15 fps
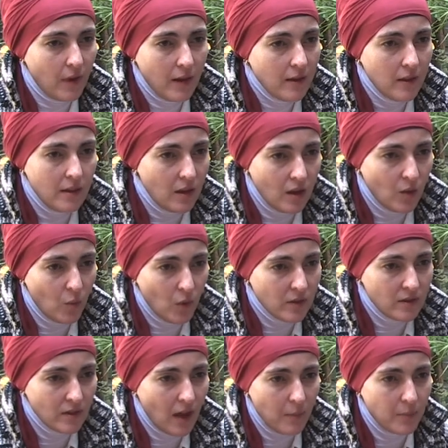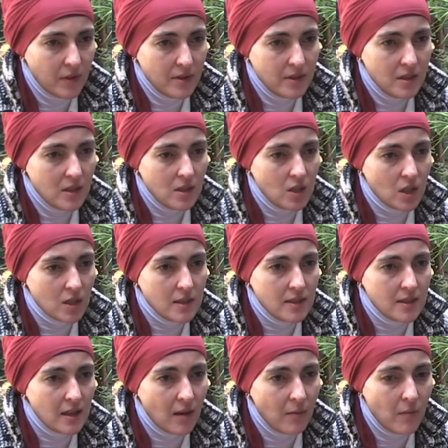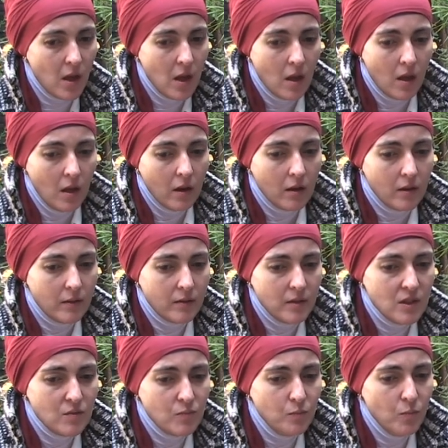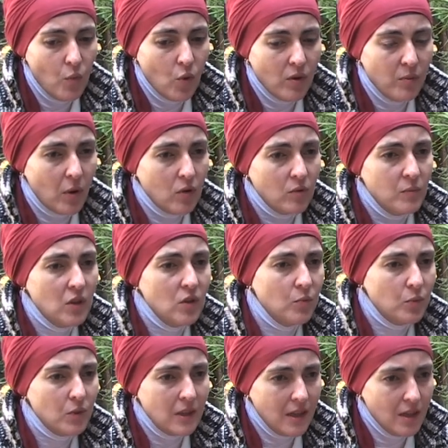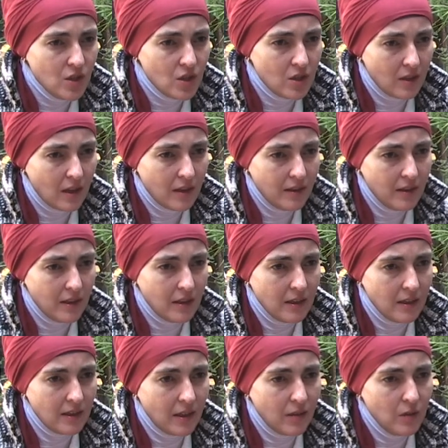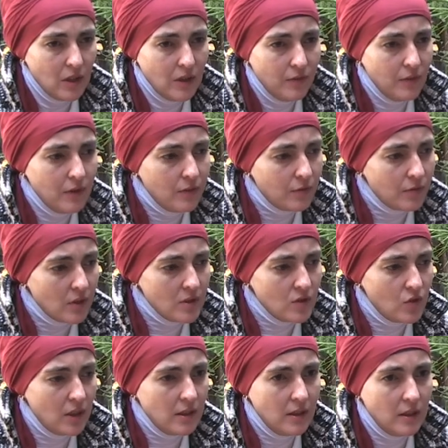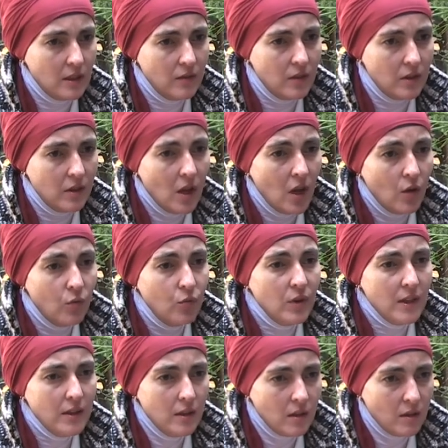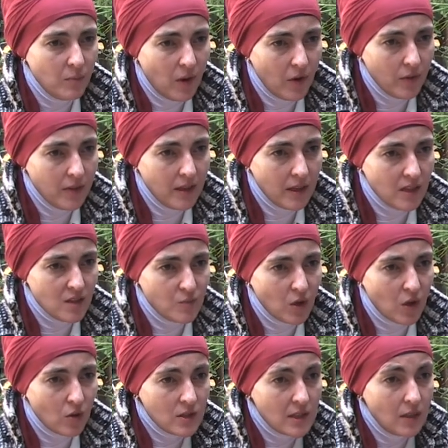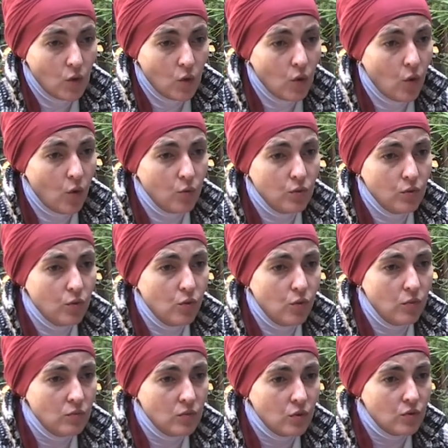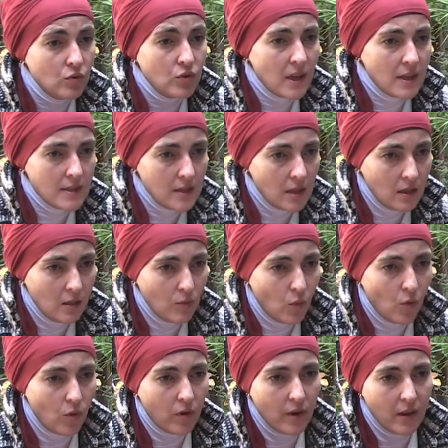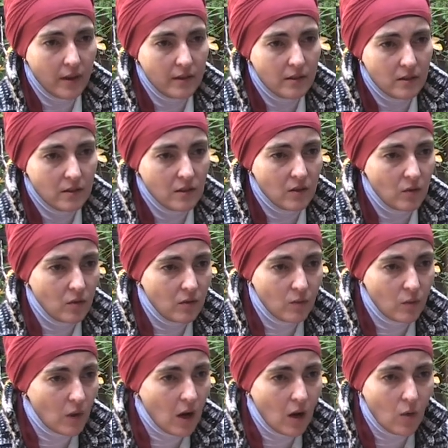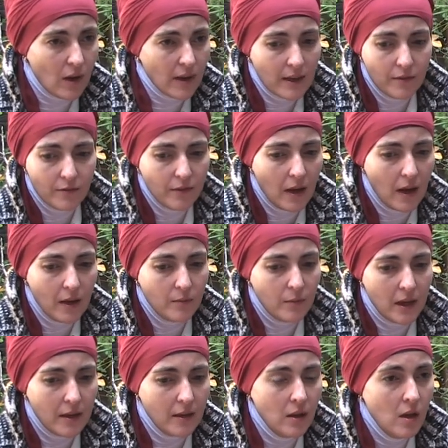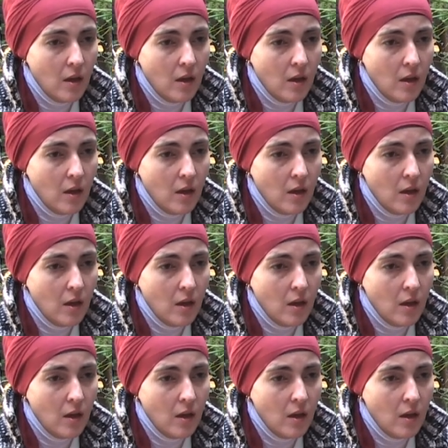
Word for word: anything what happens. It's just some, uh, it's more about manipulation, I think, and I really feel frustrated even reading about things, because I don't know to whom to trust anymore, and uh, how I can find my